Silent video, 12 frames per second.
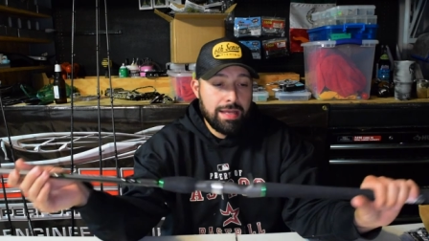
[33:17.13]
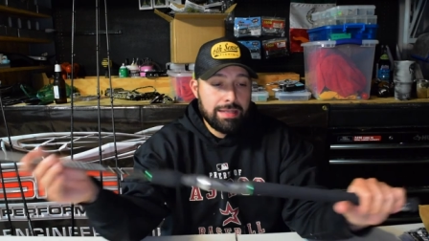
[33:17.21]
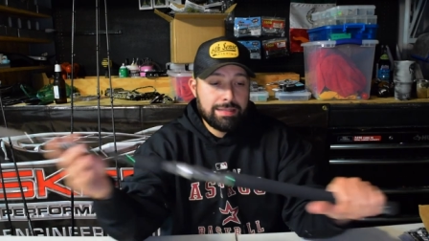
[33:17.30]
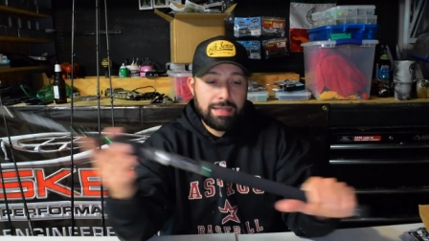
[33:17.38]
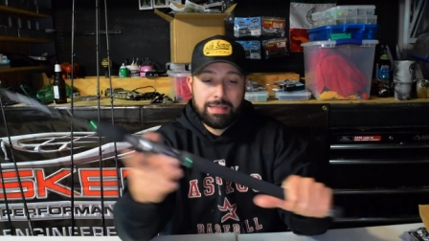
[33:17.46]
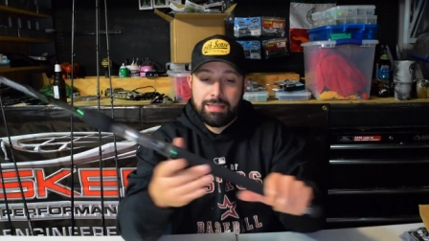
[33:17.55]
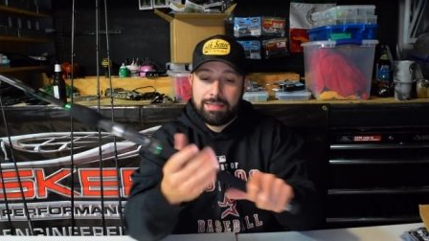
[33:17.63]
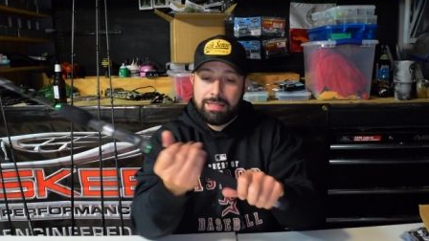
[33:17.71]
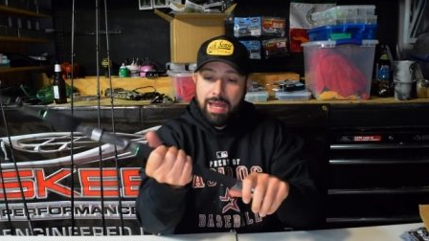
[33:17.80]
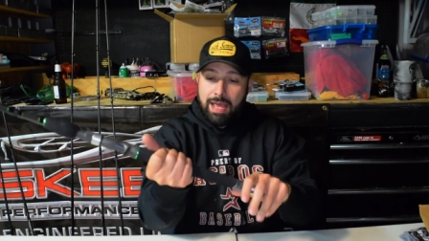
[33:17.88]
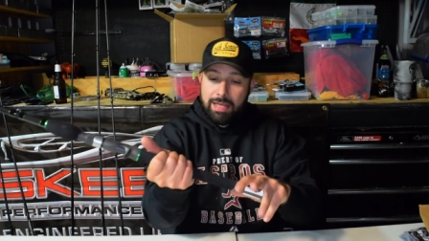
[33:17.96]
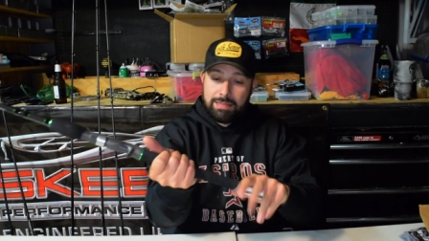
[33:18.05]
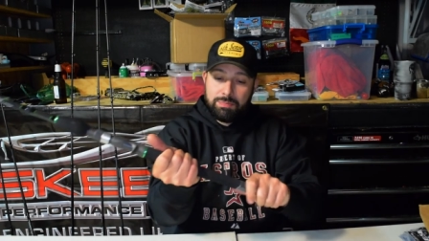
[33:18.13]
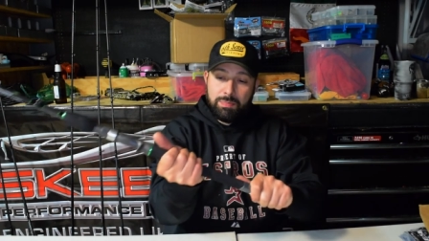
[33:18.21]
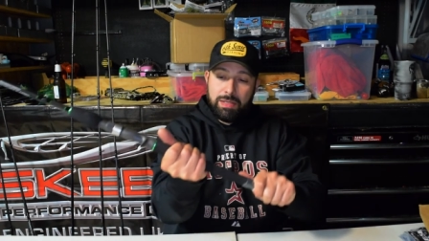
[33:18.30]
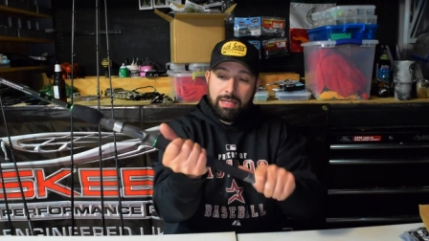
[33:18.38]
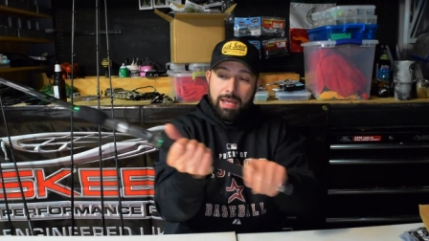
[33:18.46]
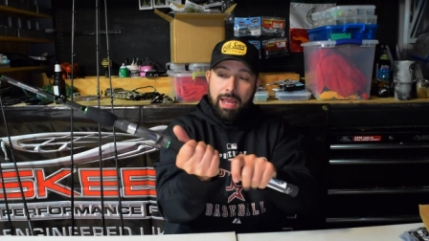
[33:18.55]
It's got this nice
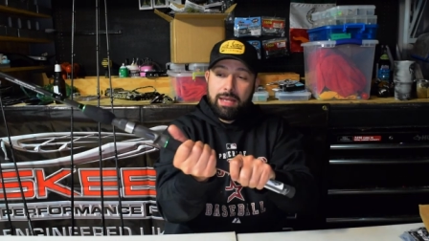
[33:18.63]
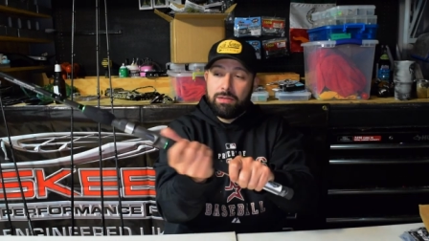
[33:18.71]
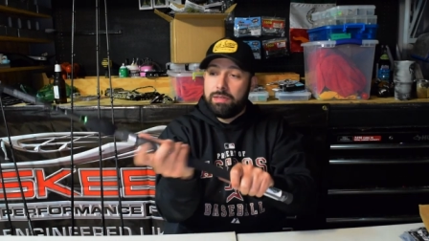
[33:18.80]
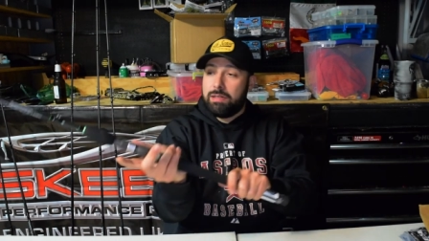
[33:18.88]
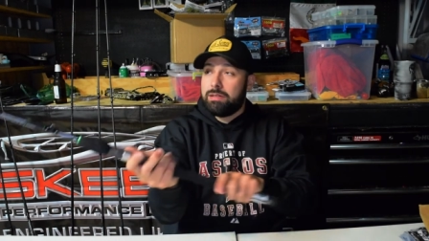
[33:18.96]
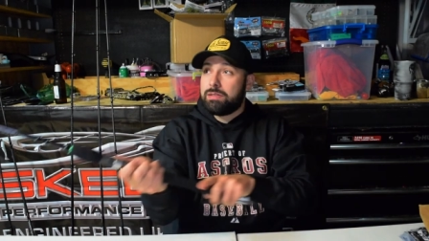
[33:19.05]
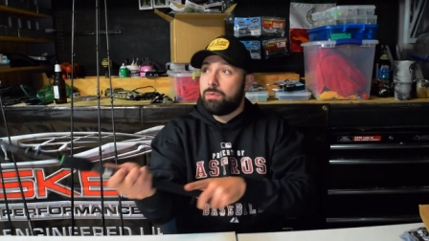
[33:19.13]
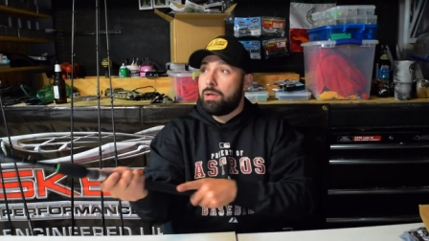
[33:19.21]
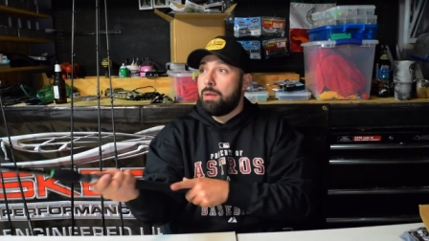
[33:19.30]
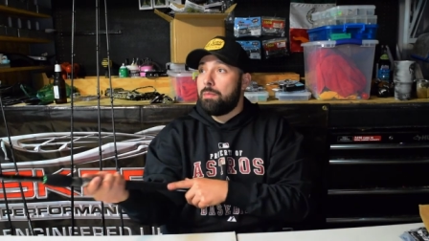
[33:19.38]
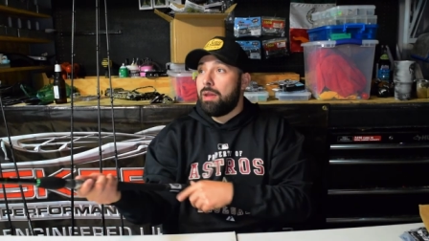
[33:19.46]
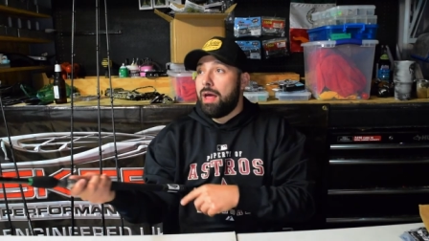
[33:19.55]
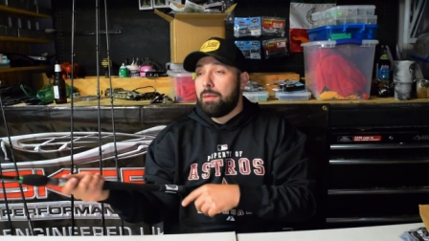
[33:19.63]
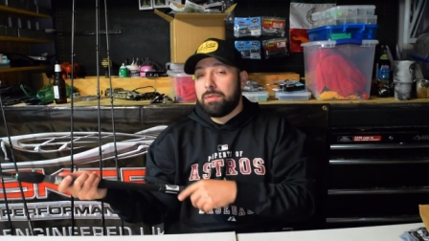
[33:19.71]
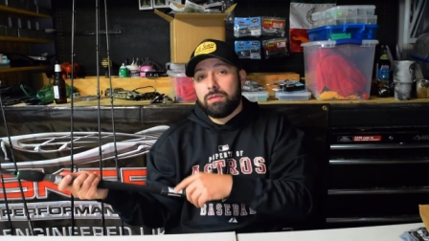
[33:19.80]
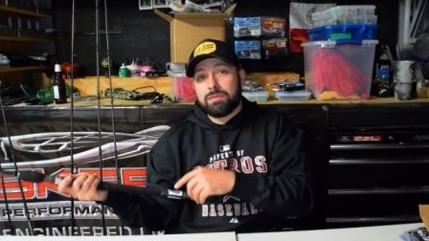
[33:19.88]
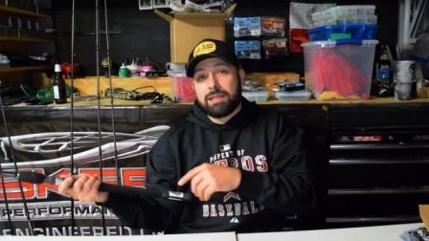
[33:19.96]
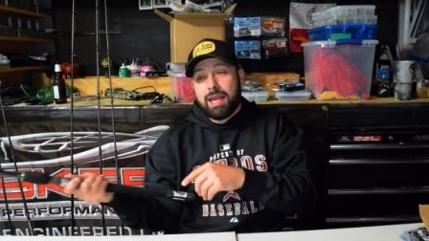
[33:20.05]
big handle here, so when I'm lobbing
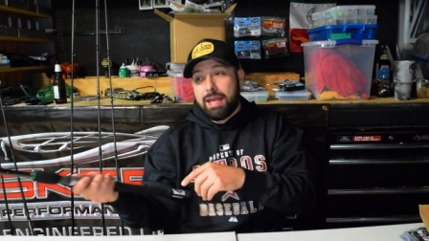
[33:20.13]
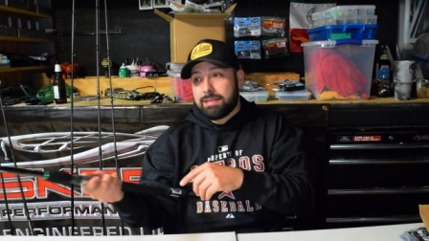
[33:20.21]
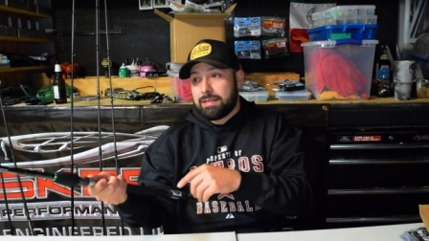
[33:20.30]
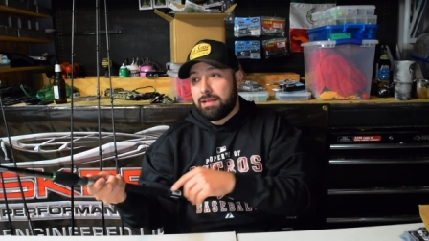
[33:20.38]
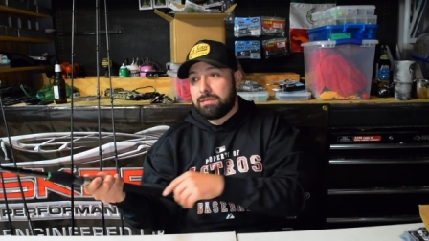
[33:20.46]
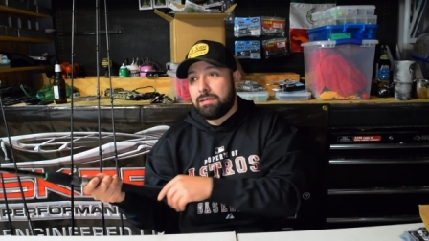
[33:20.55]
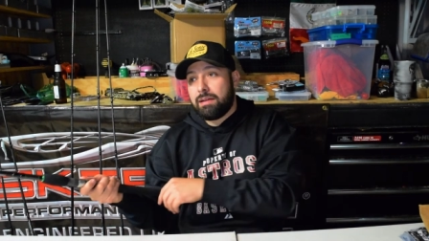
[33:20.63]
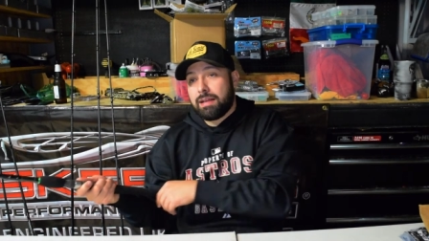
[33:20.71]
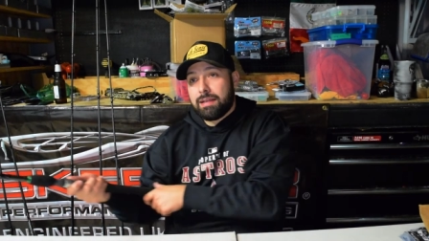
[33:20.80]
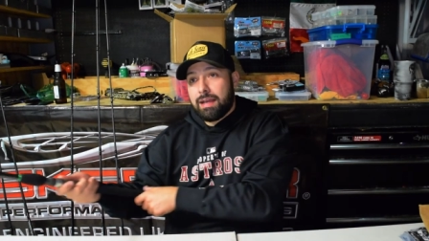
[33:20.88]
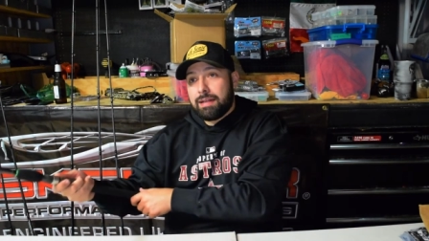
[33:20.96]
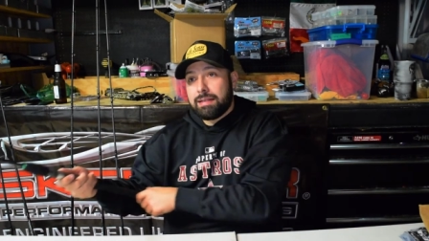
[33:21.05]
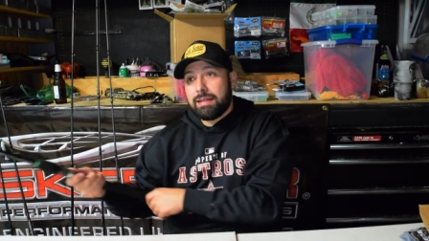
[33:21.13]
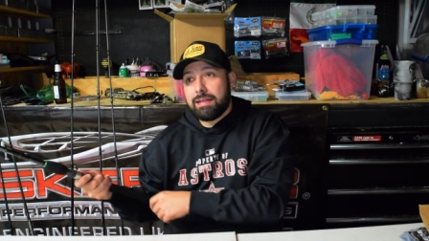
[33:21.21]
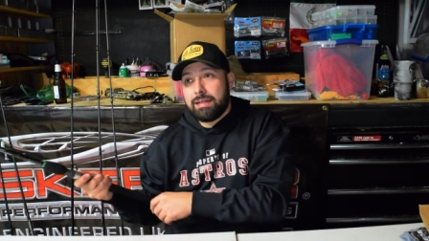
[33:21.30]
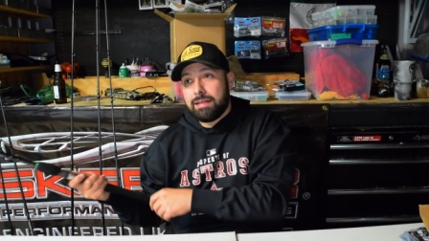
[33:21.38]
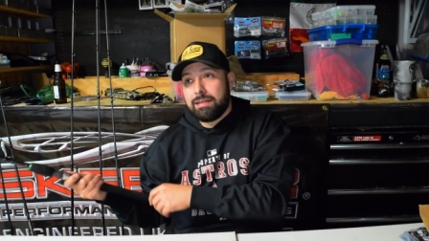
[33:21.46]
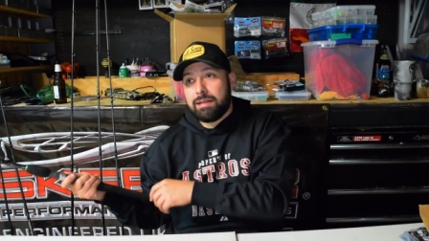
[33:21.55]
those casts out there, I can kind of get
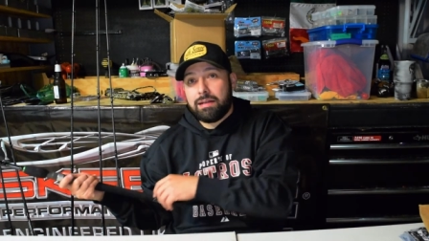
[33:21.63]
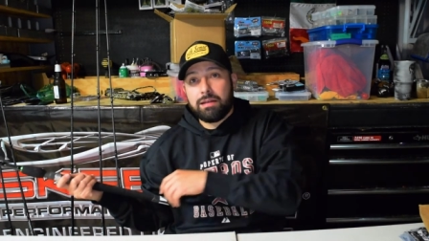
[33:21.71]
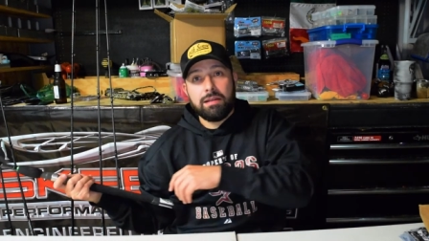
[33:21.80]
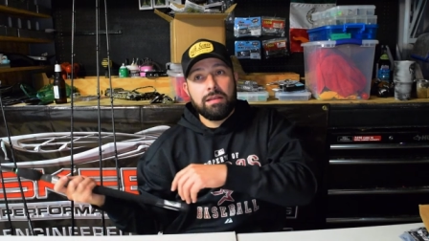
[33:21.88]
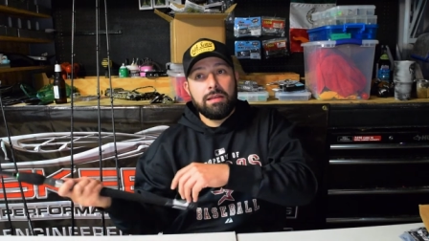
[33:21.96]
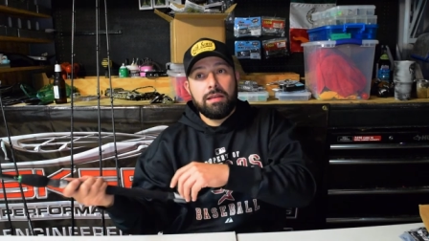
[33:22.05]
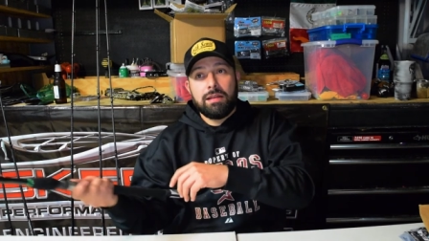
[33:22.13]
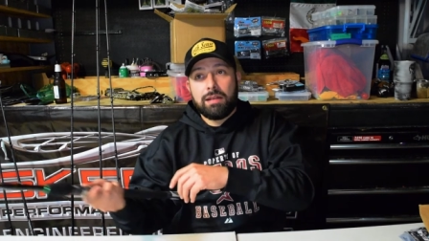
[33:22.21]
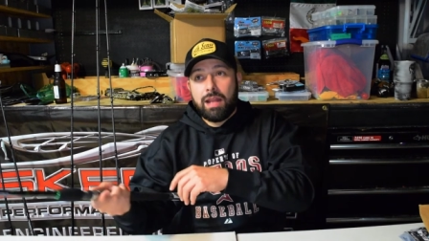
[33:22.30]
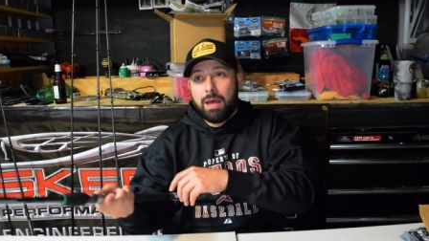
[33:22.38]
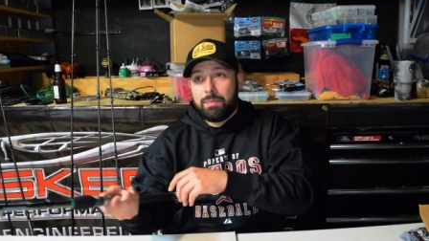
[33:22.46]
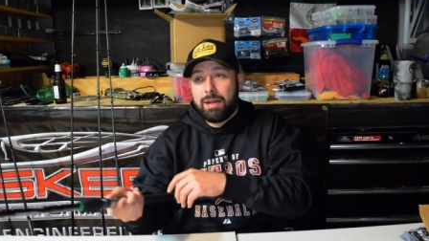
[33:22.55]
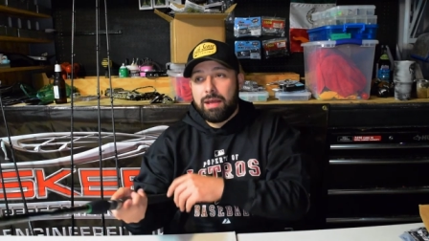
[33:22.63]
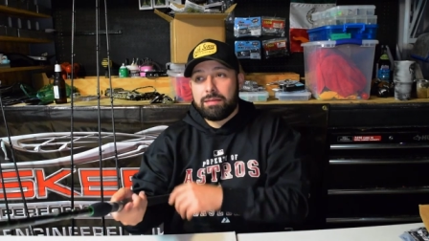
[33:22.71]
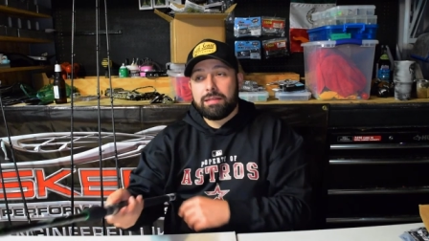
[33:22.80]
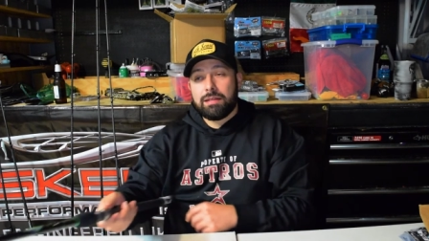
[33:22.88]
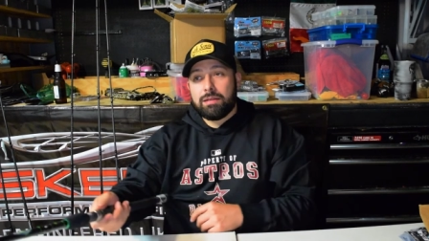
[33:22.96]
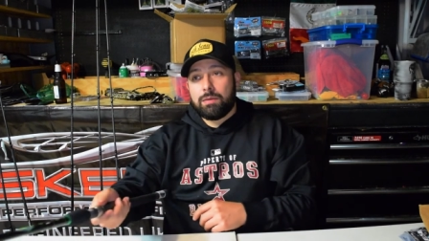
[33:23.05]
it in there, lob it out
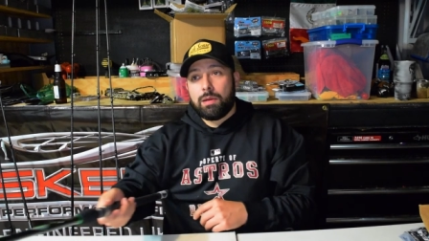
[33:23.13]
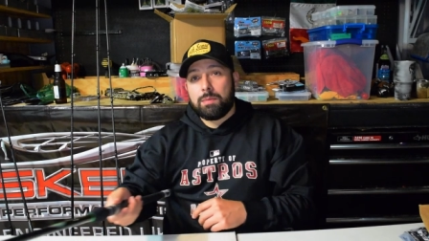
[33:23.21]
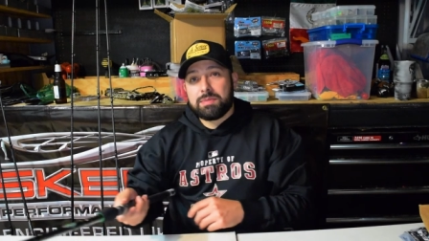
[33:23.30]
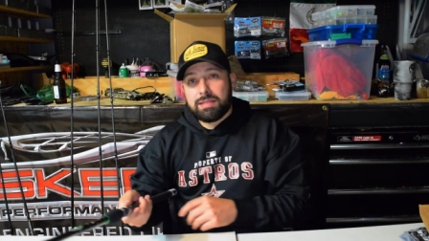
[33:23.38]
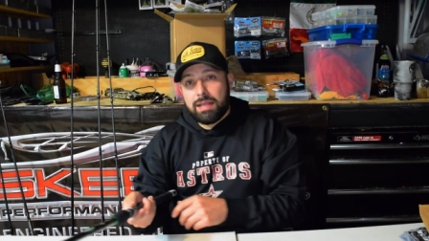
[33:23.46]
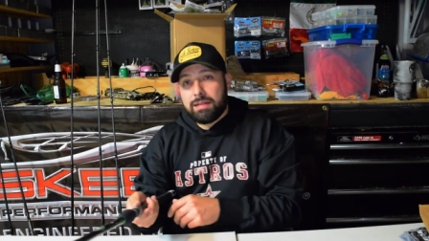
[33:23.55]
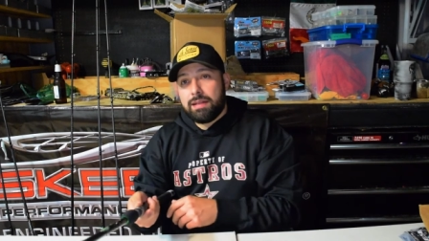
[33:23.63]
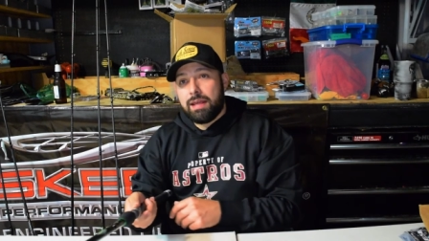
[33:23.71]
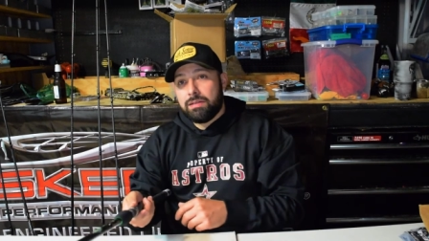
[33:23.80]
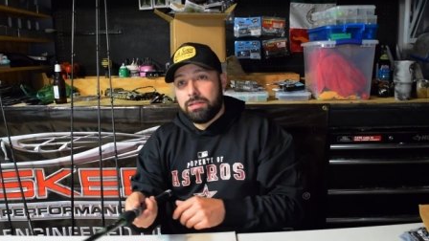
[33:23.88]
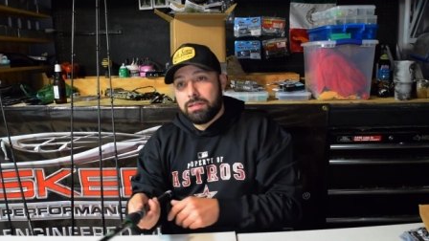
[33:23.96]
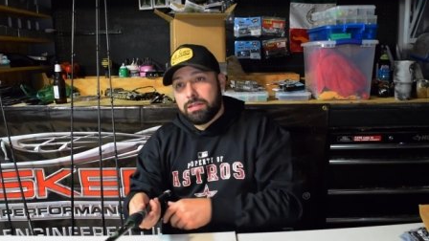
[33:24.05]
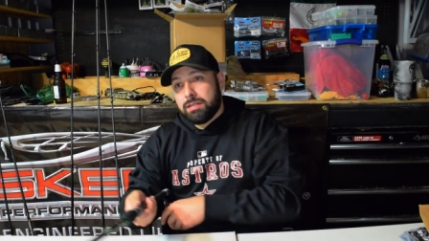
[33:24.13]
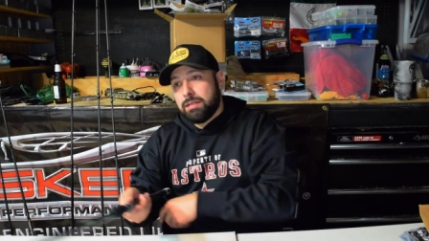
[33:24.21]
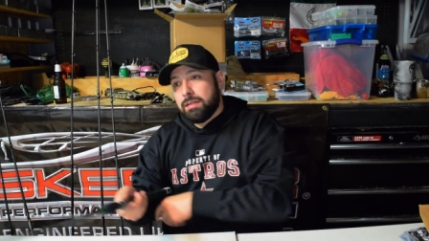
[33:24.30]
there. When I'm setting that hook,